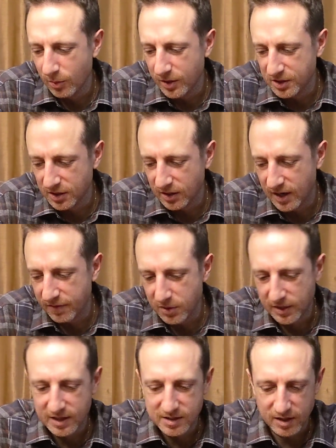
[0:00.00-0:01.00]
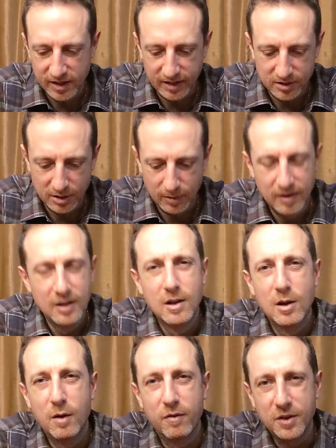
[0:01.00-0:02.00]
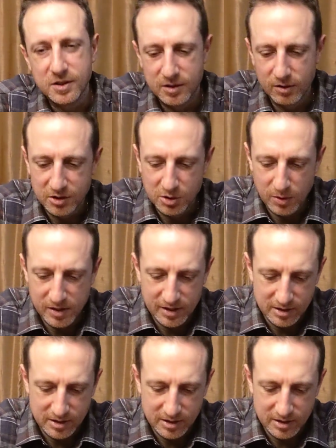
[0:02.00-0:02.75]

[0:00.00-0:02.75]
which a lot of you guys like, so hopefully you still enjoyed